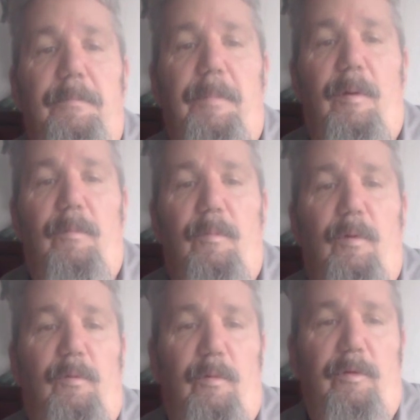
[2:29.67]
but
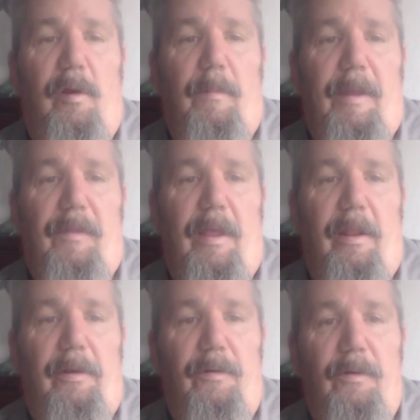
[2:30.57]
we'll talk about that
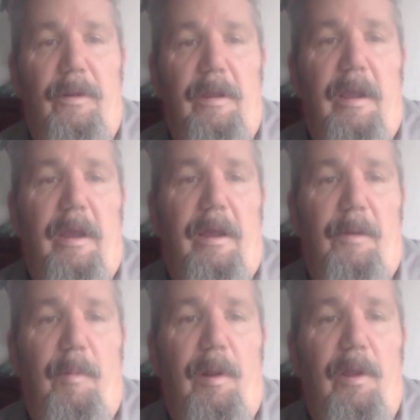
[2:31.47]
later.
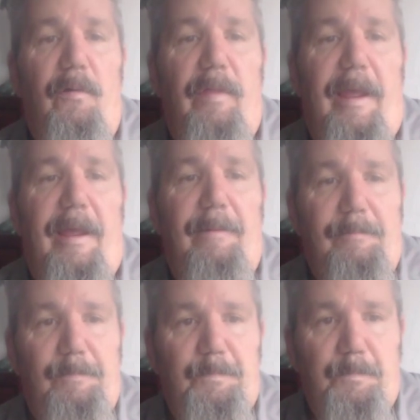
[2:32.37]
Below that
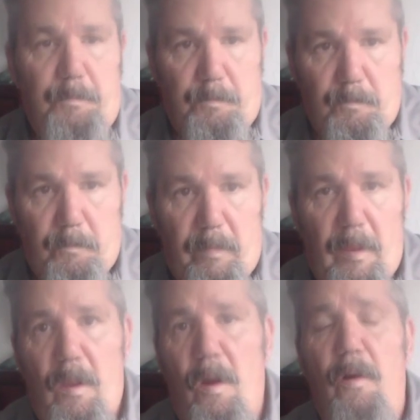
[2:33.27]

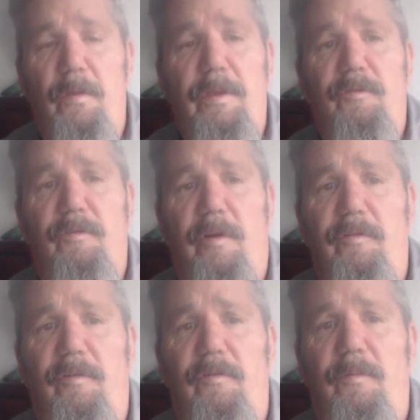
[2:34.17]
are the
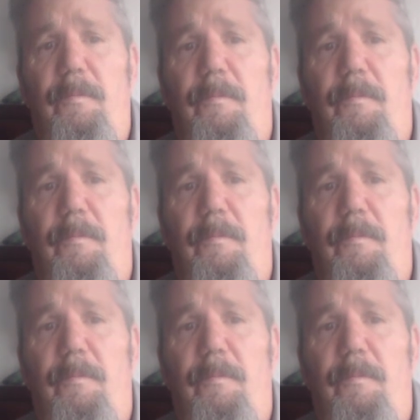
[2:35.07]
instructions.